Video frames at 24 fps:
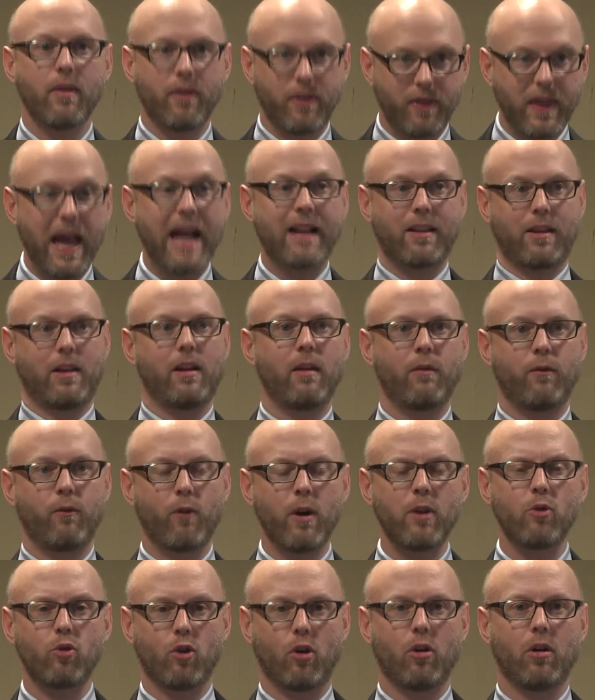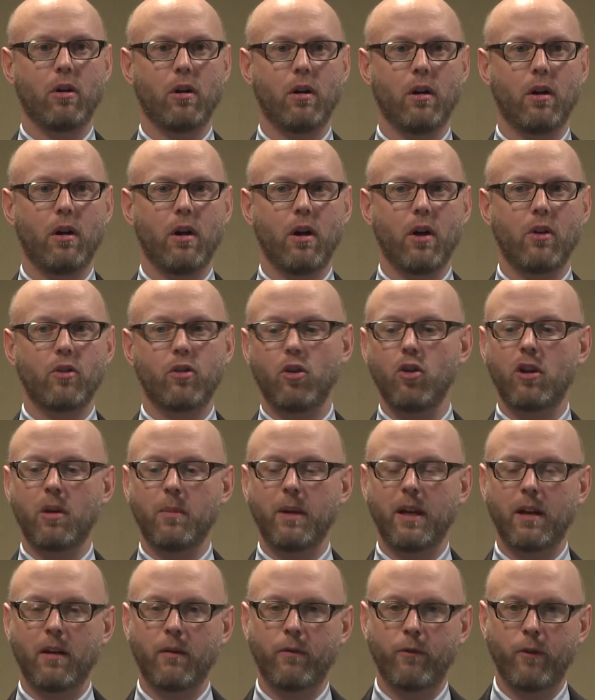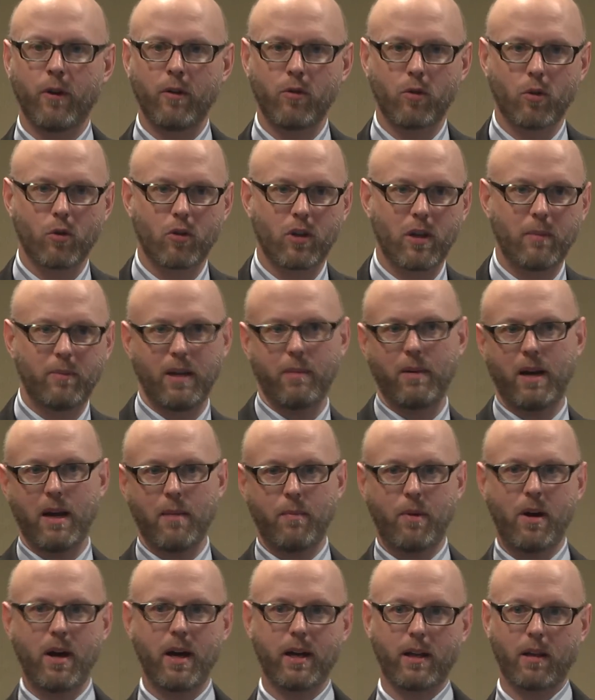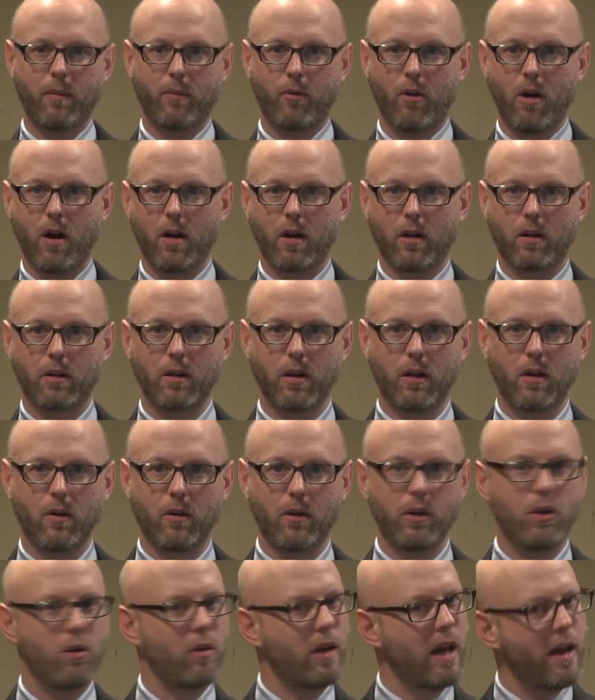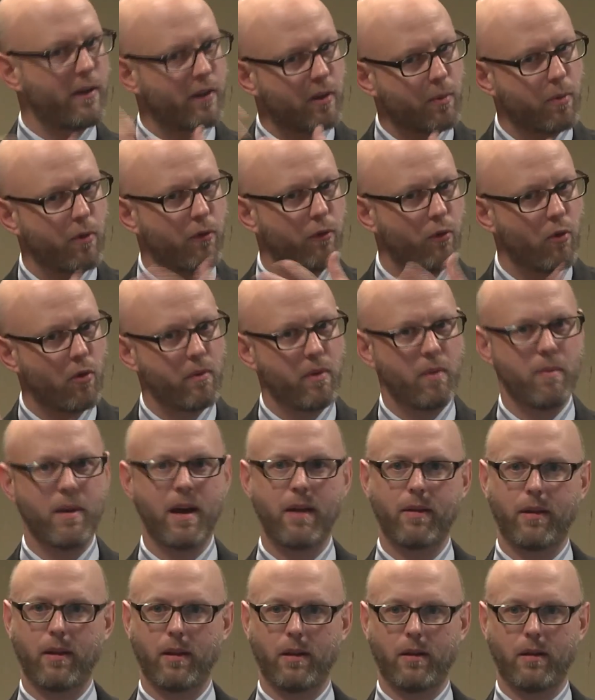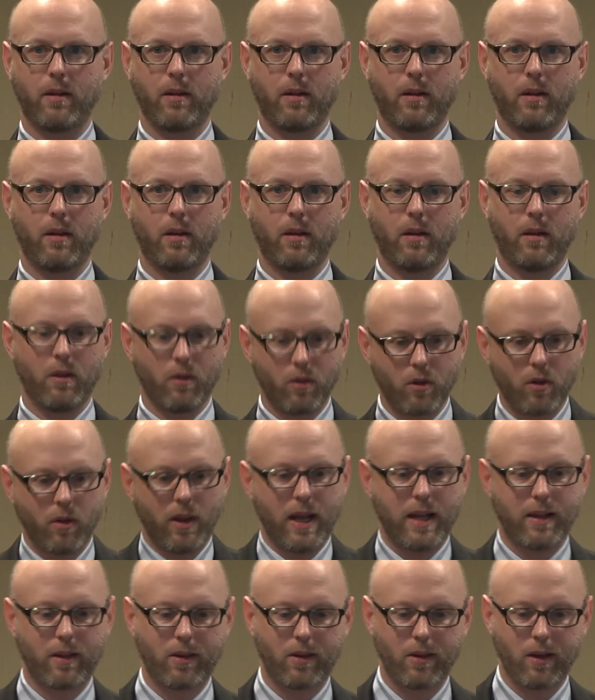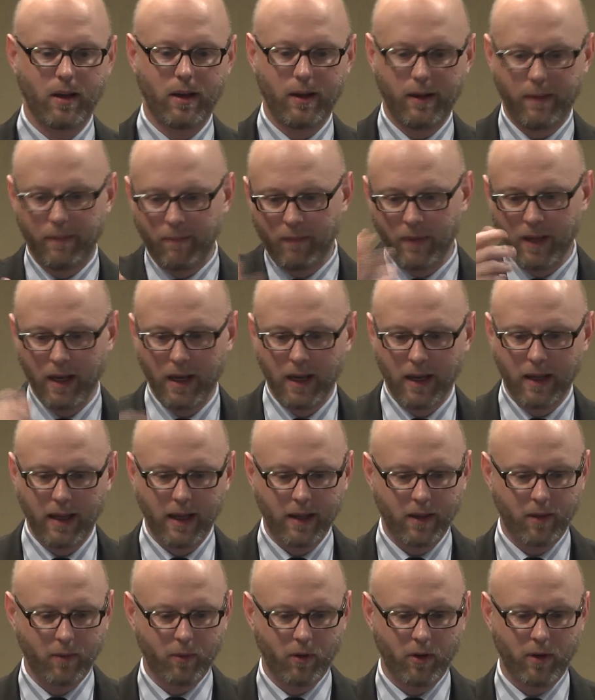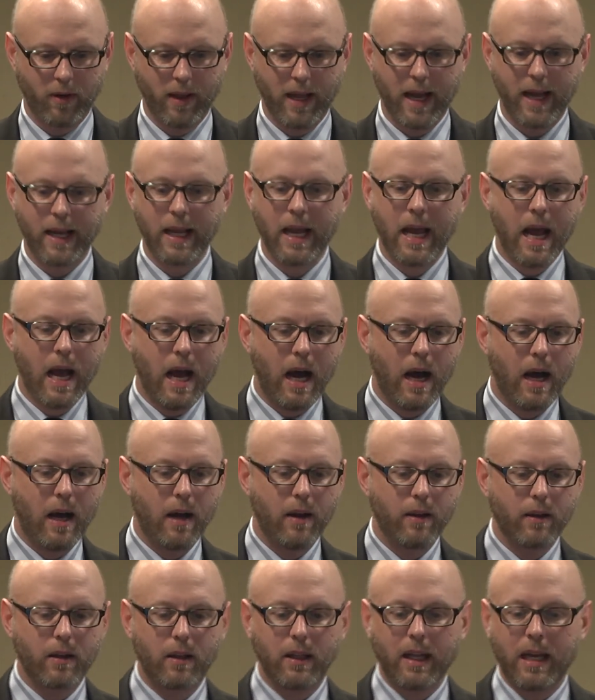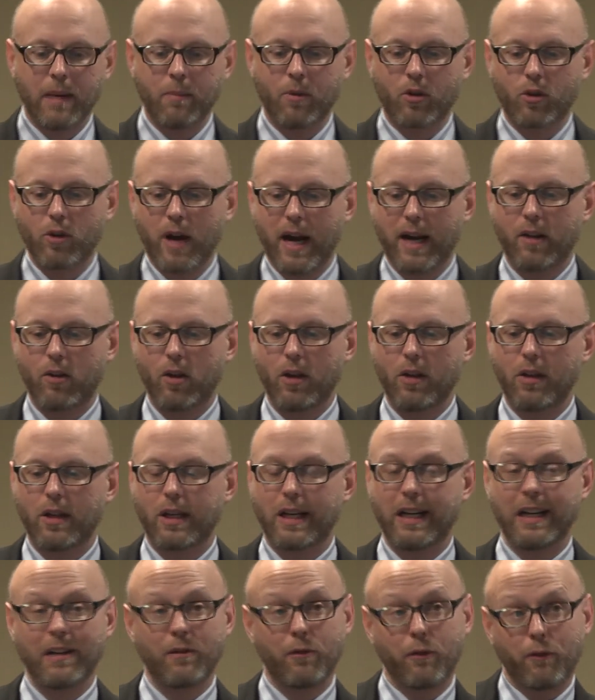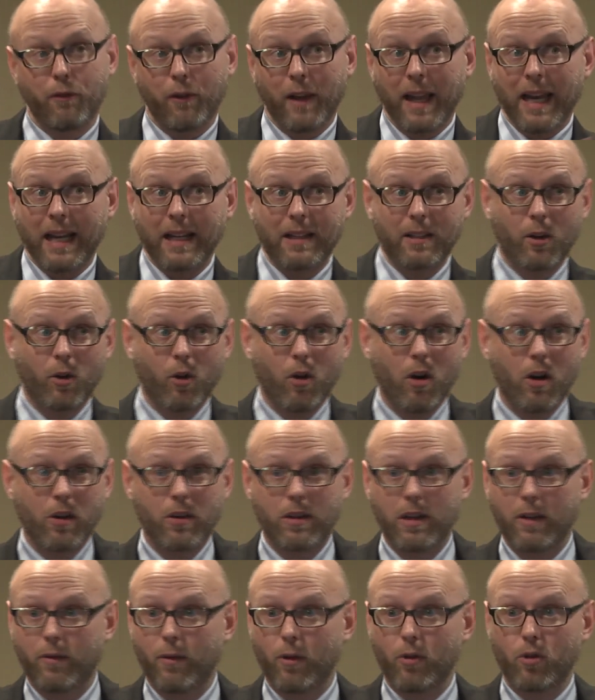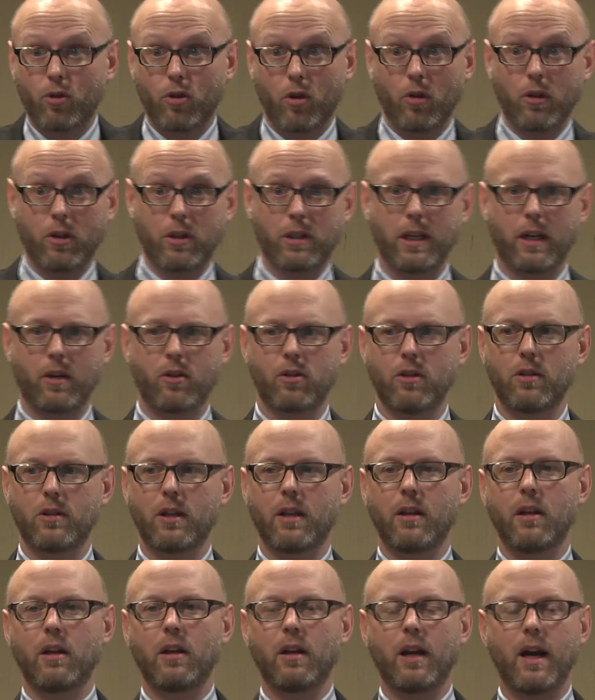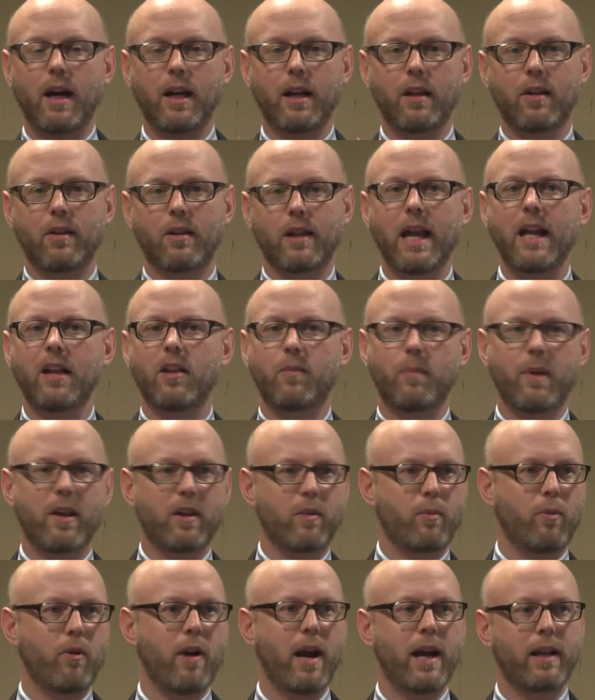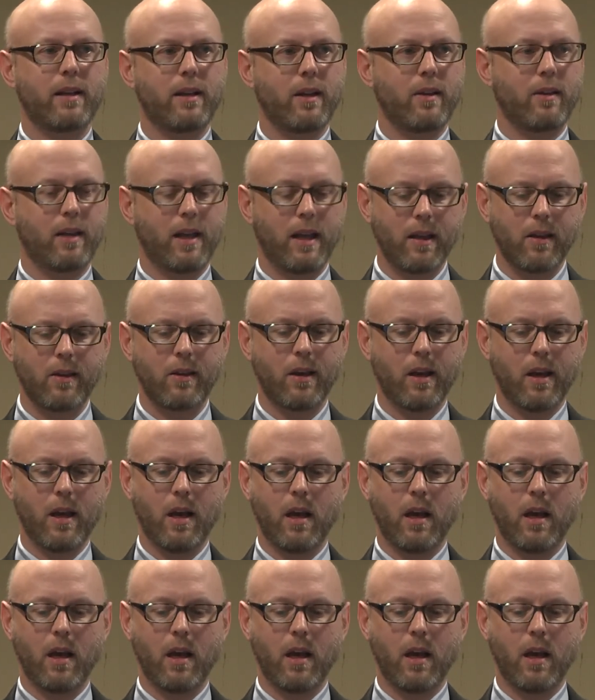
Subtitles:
that's an infringer. So you can be an infringer simply by buying the product. You don't have to perform the method. So that's sort of that. Claim strategies conflict across different jurisdictions. In the United States, best practice is